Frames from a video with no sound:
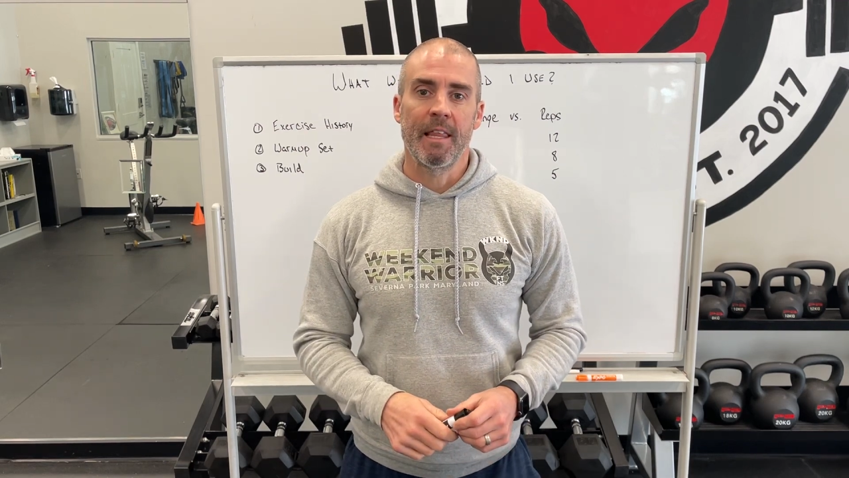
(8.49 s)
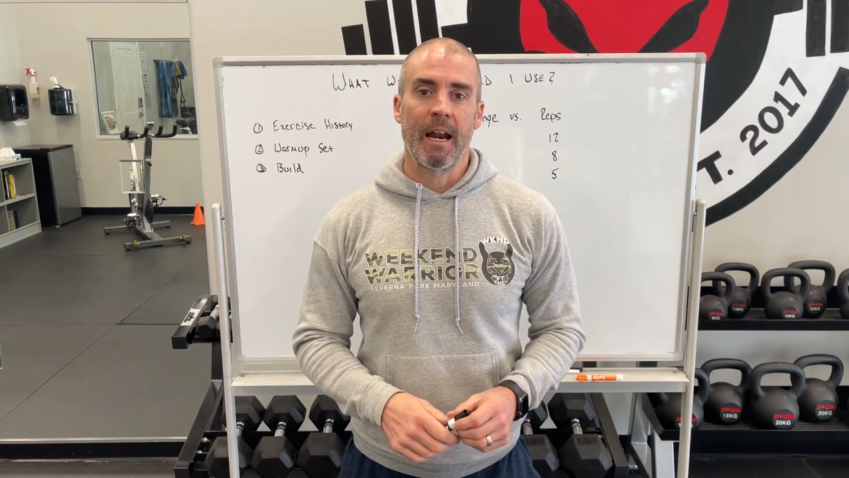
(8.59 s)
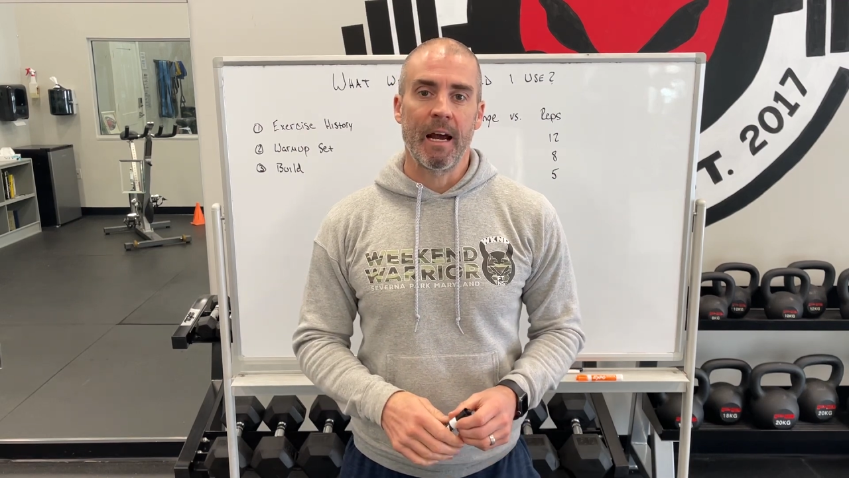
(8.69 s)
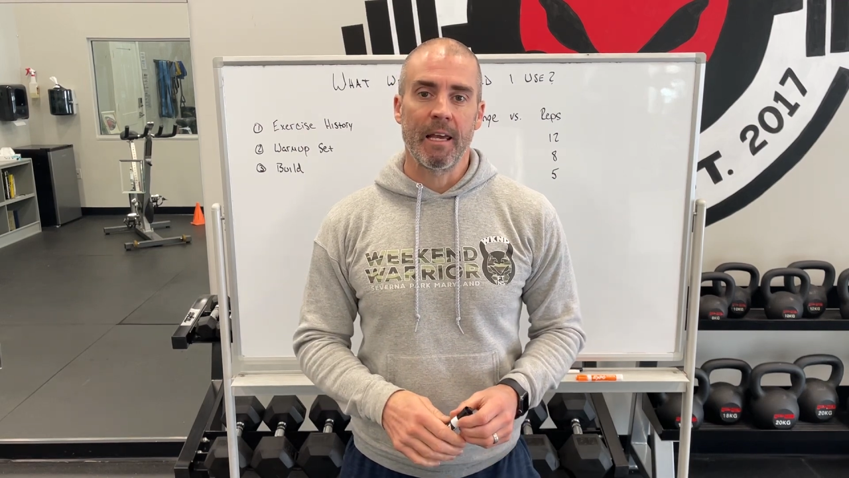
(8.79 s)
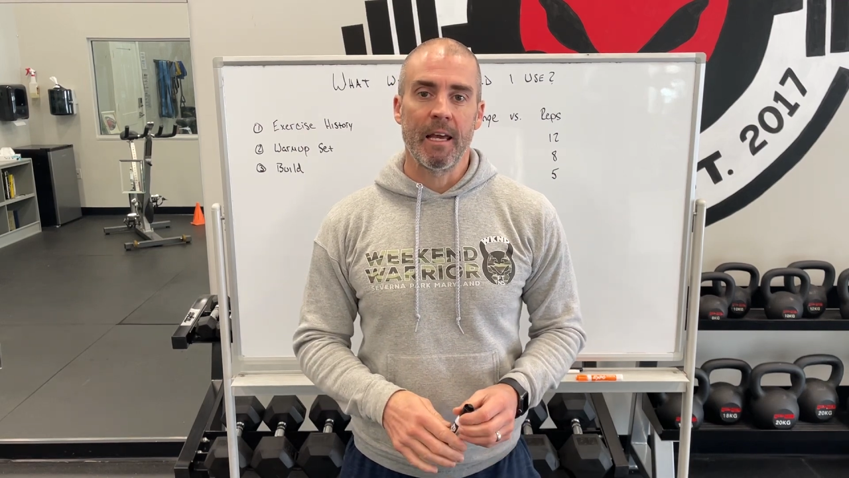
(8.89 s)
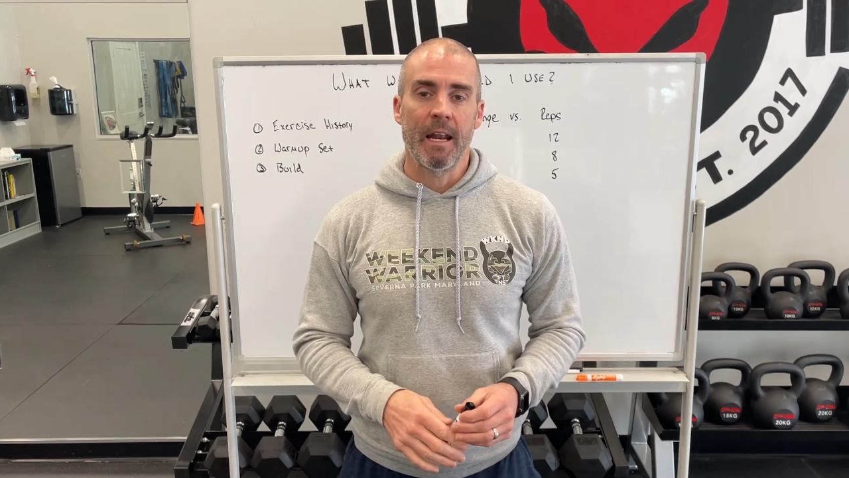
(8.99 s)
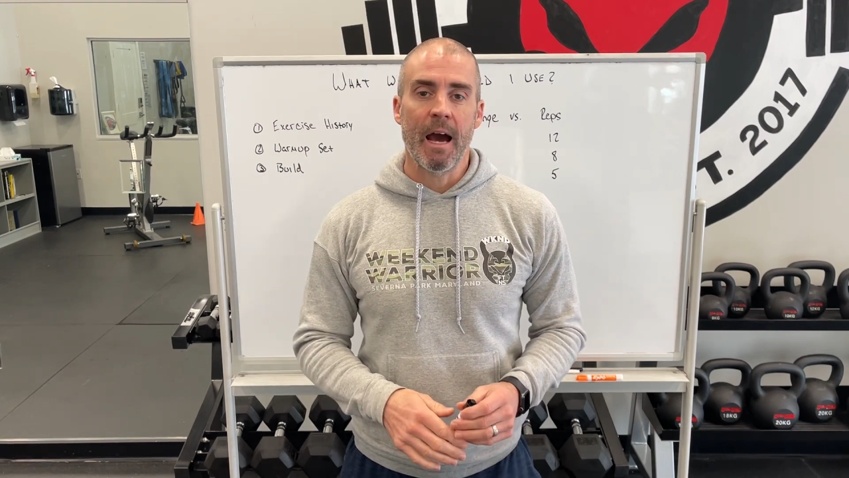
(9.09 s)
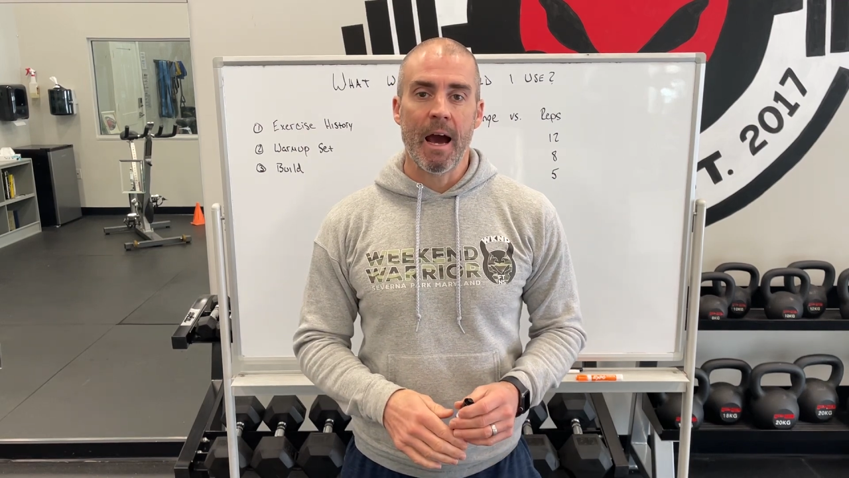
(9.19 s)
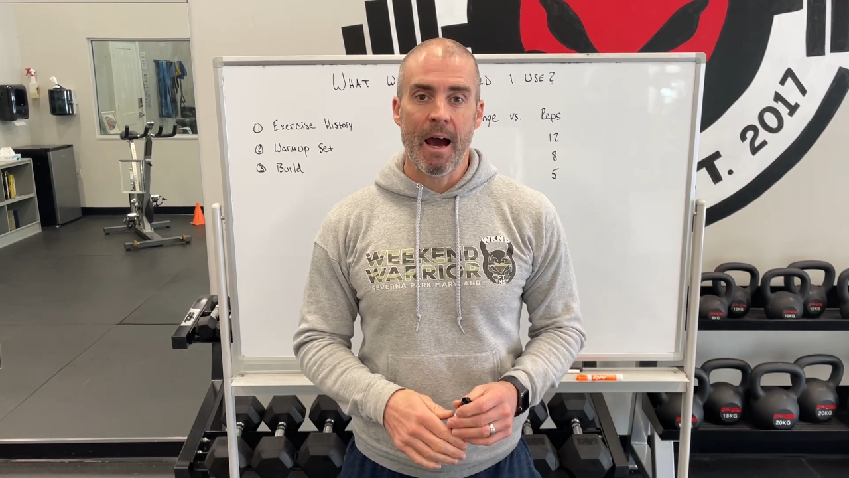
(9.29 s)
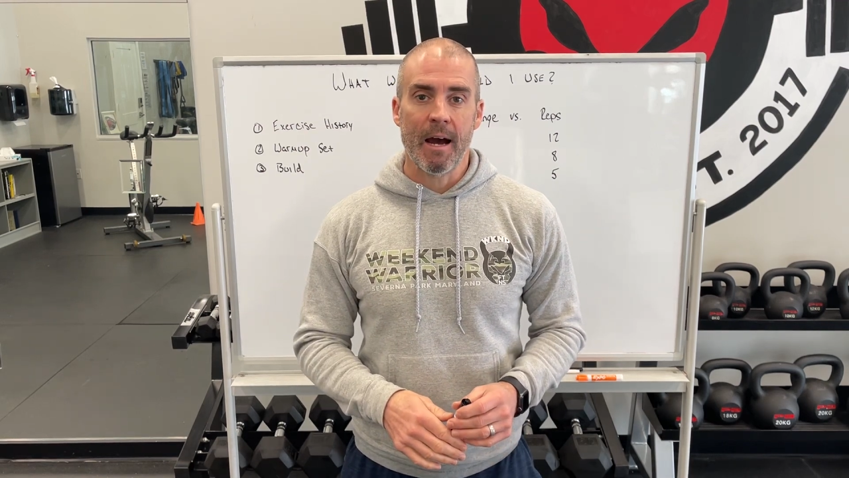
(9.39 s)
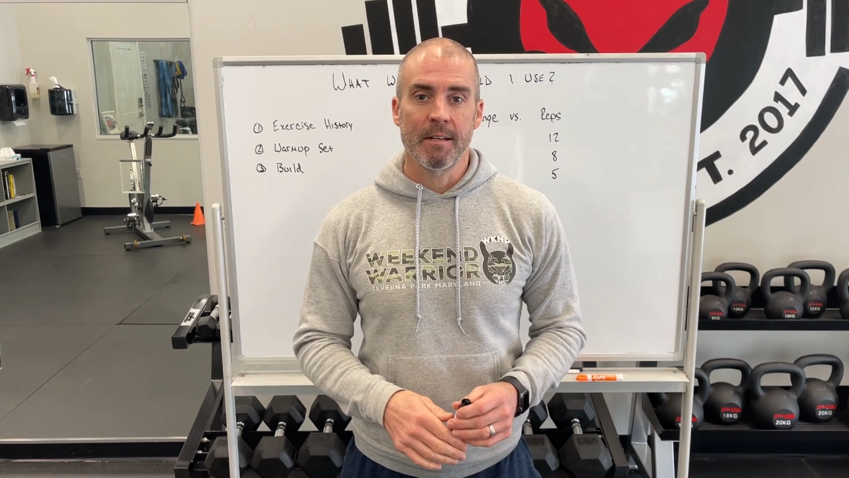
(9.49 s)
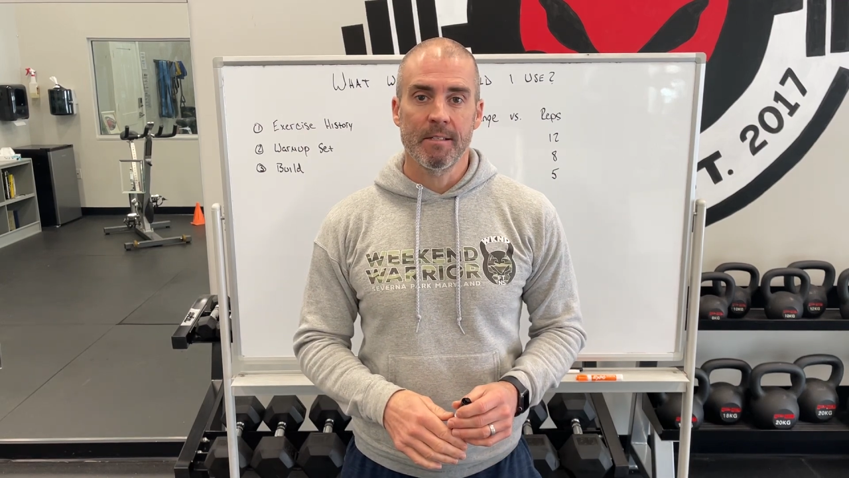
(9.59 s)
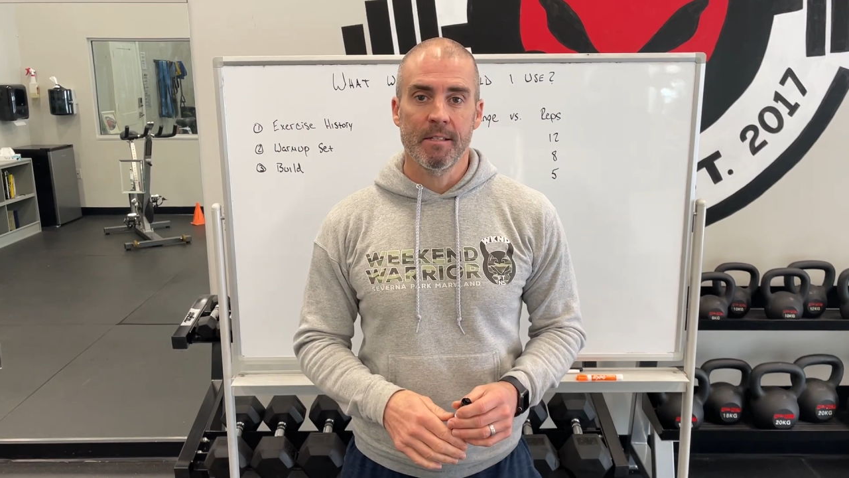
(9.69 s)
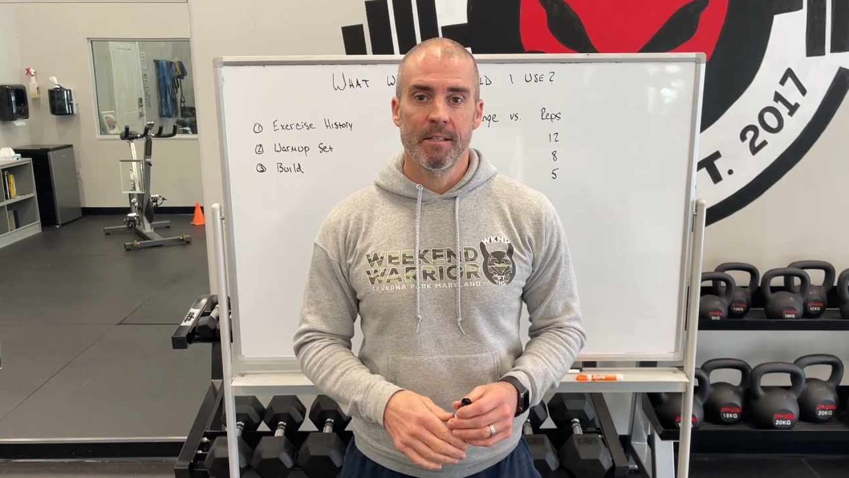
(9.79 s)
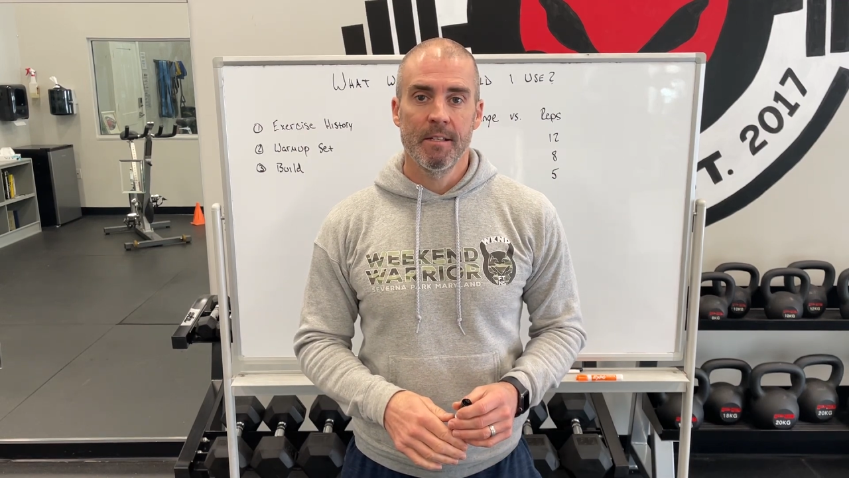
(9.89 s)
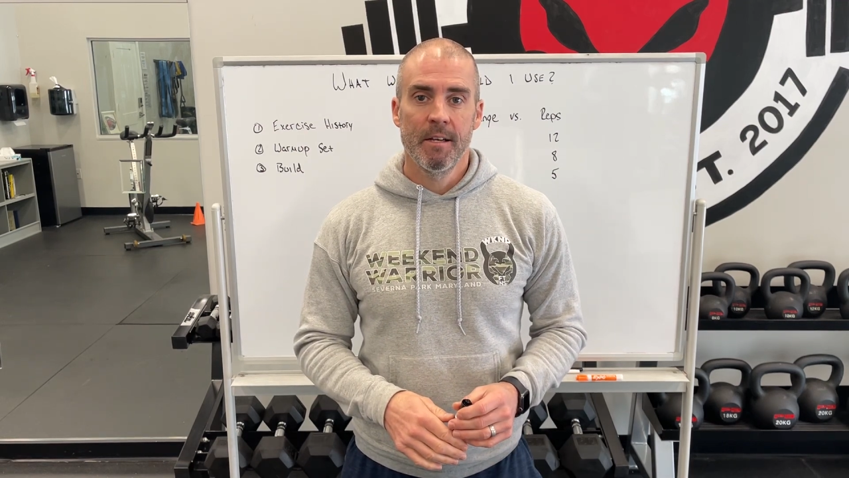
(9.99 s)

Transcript: that I get asked,